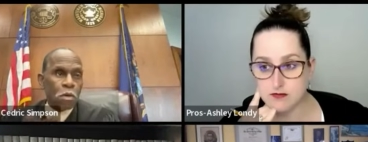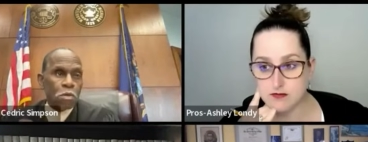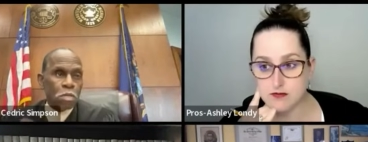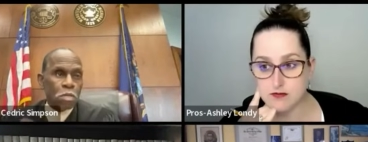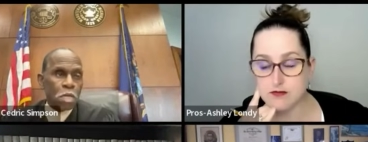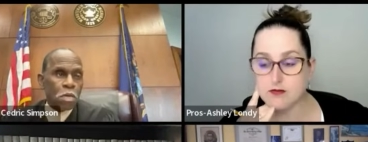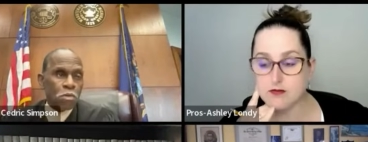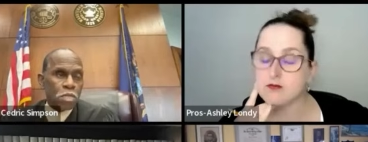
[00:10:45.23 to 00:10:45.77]

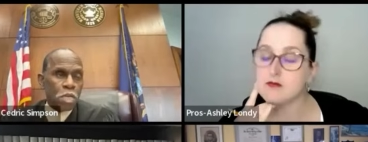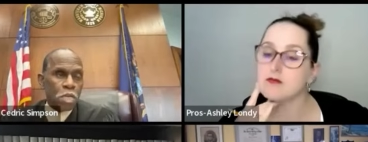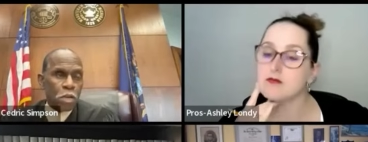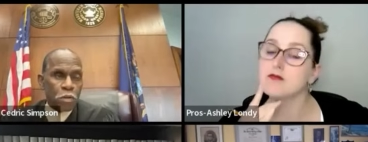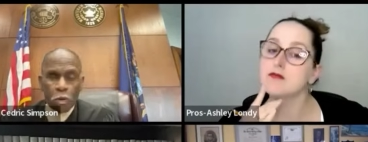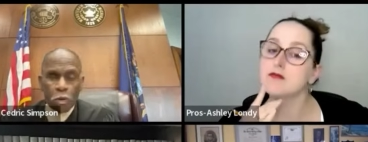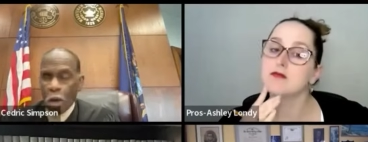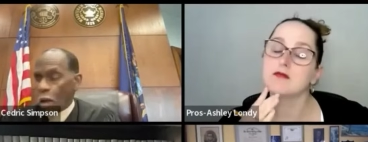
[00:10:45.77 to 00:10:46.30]
Speaker 1: here's
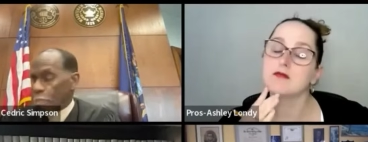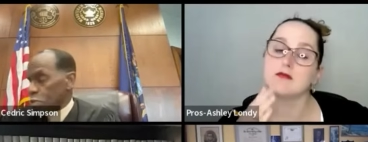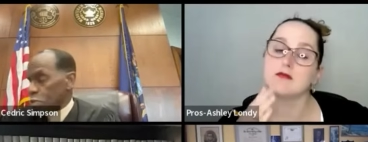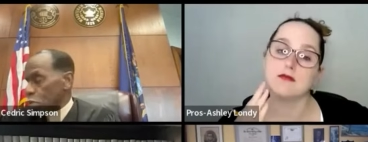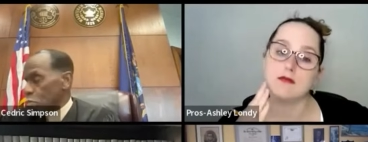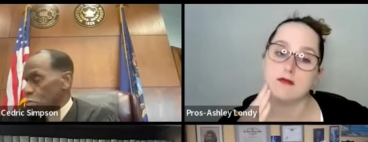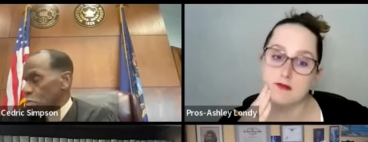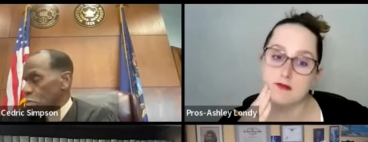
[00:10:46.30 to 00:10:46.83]
here's the other
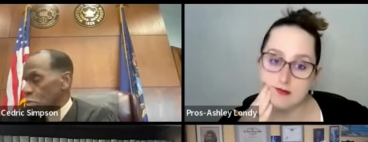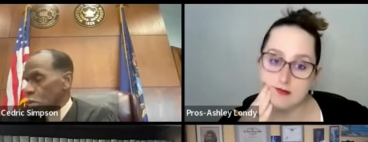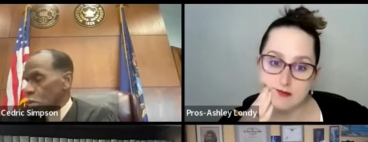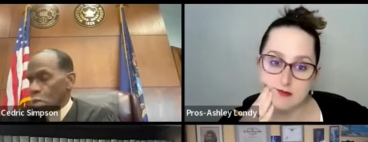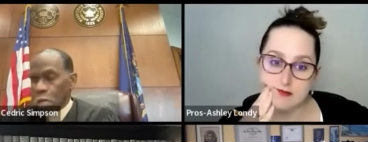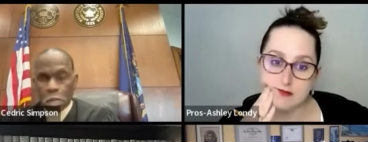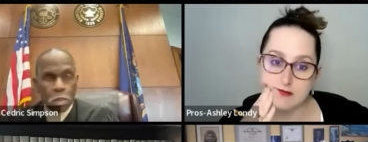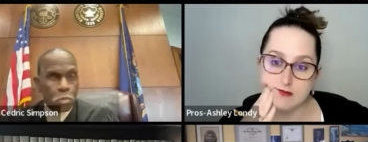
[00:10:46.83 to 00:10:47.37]
option,
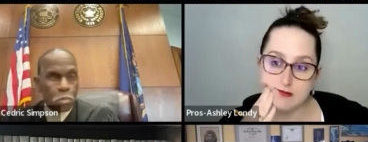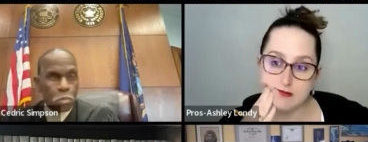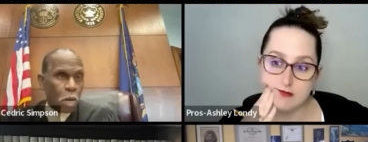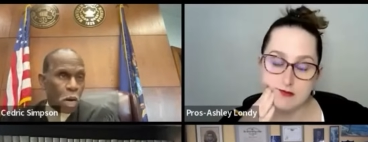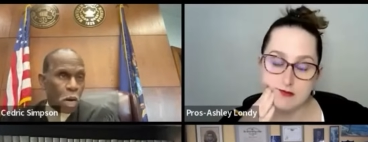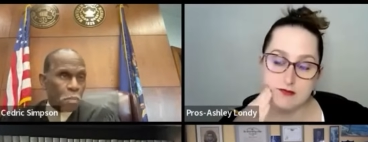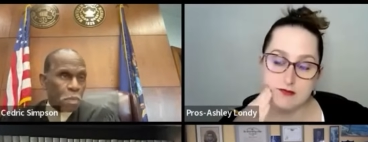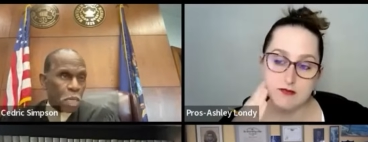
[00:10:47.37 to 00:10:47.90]

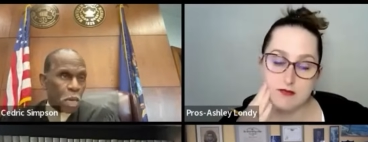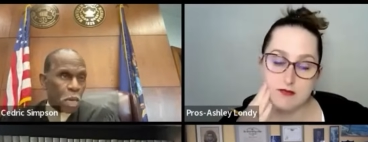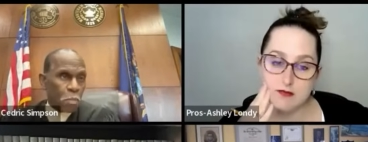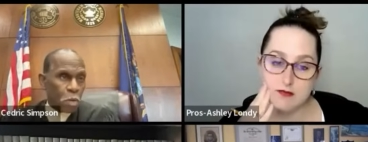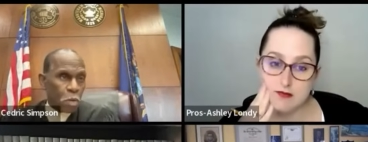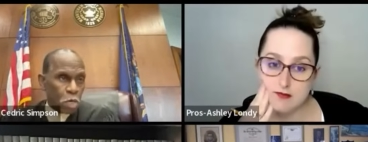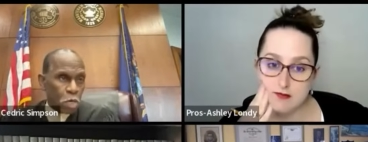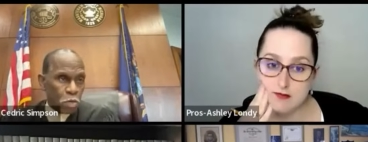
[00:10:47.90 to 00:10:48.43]
and what
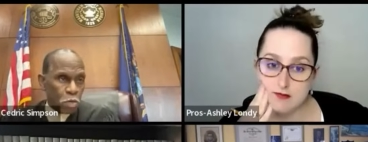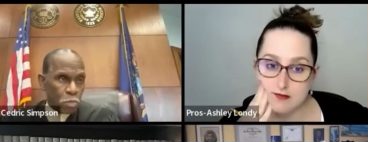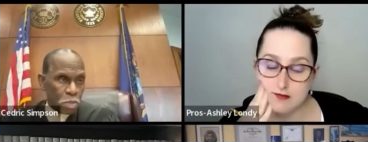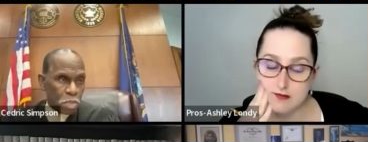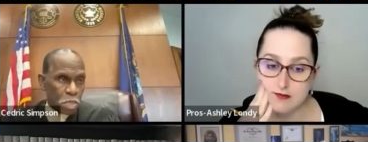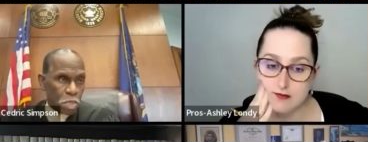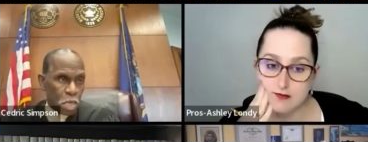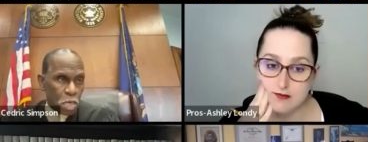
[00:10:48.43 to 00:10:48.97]
I'm think I'm going
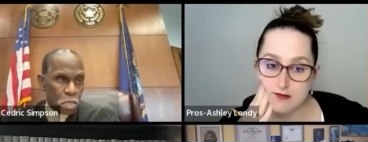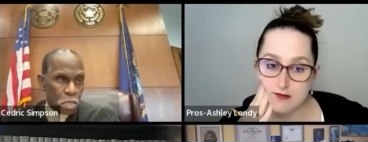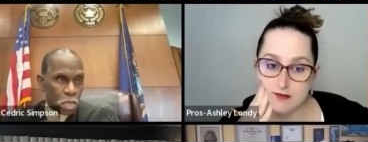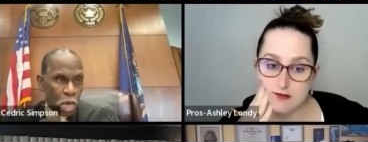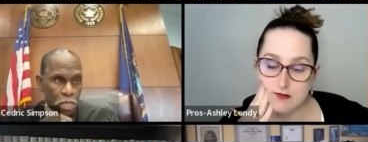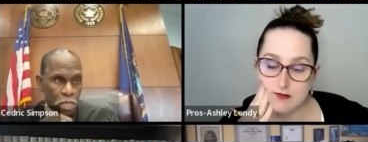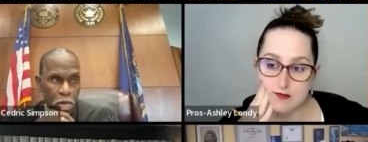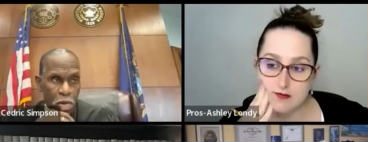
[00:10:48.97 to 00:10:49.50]
to do is
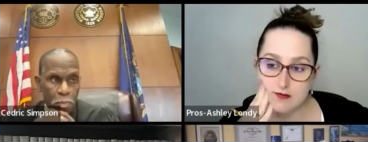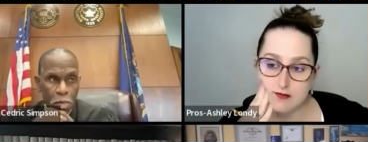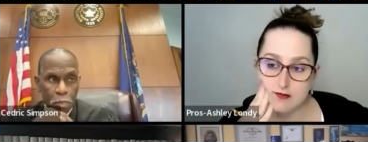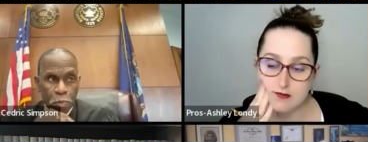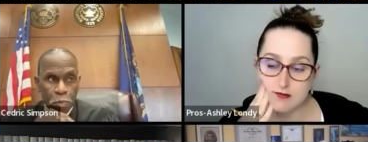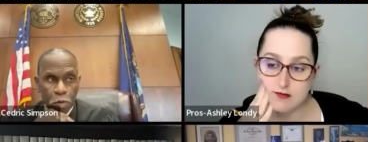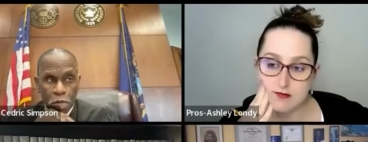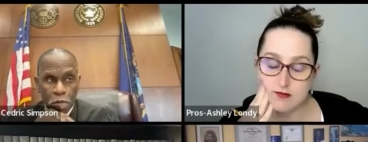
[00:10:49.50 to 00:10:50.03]
this: I
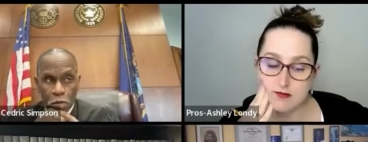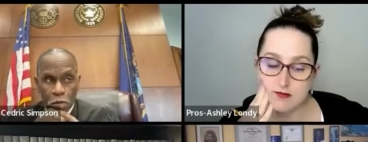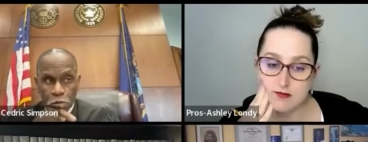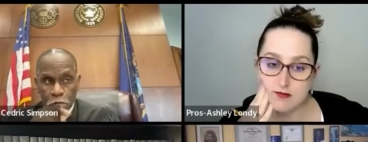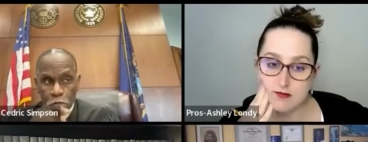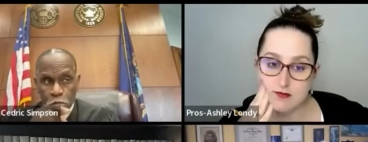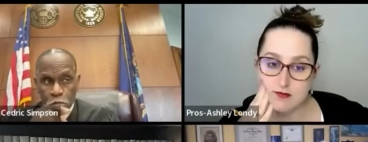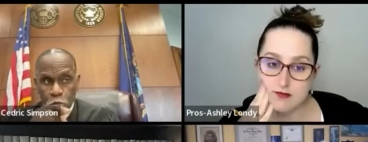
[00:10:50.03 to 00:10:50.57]
think I'm going to put
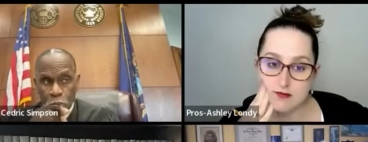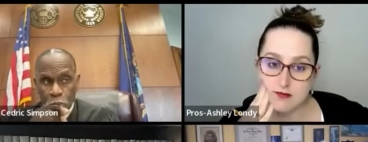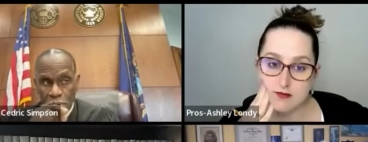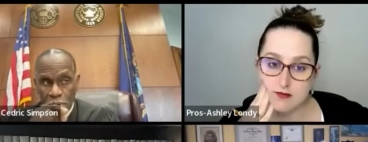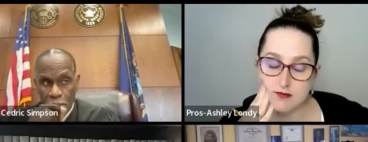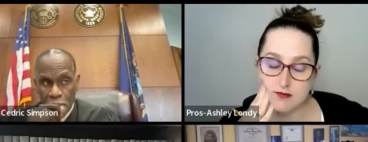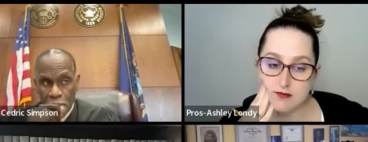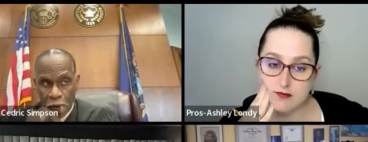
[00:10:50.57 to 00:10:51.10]
it out to the
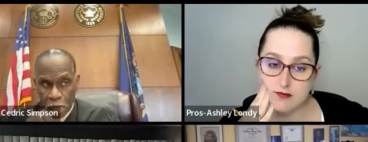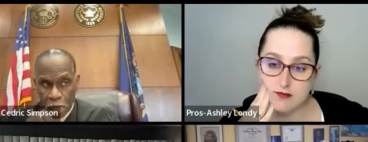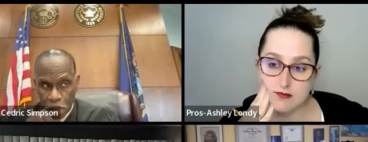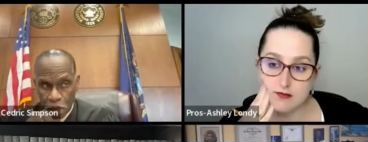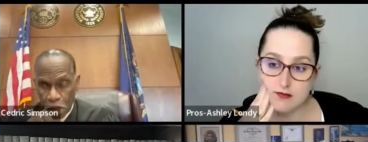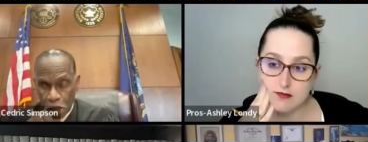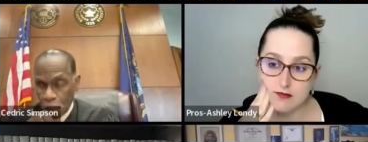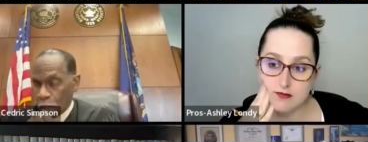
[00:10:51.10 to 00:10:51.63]

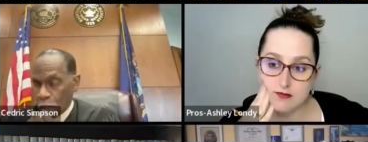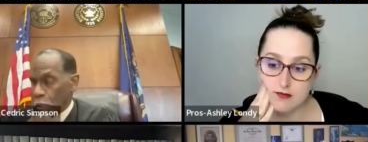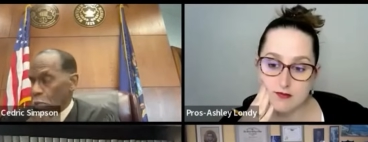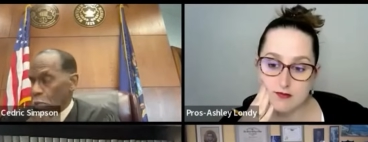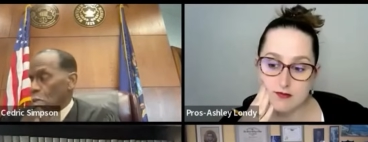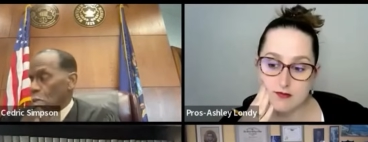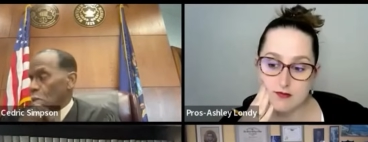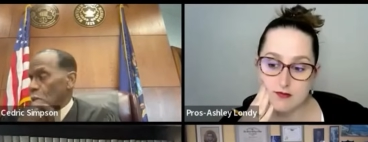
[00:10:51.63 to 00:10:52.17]
28th,
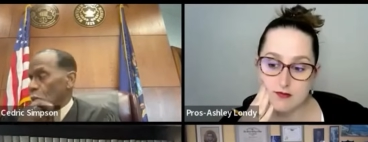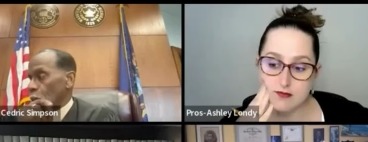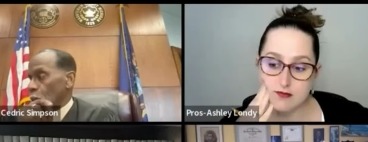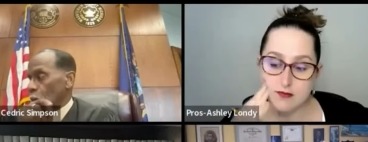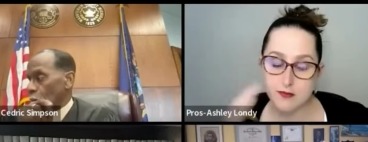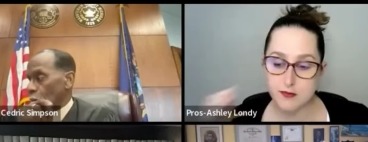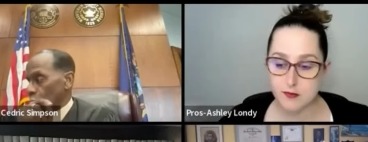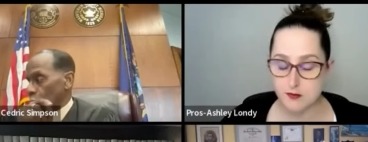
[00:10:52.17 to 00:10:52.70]

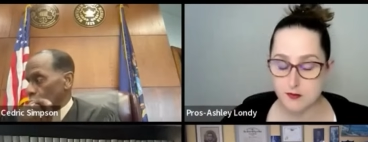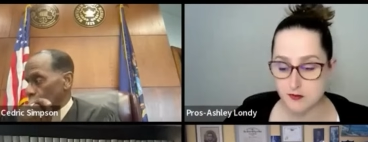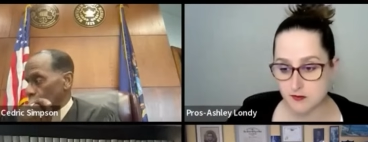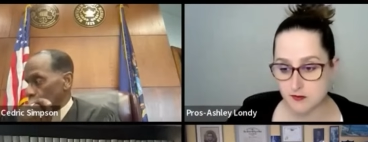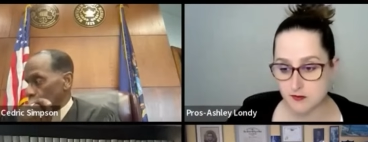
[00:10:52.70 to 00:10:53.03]
and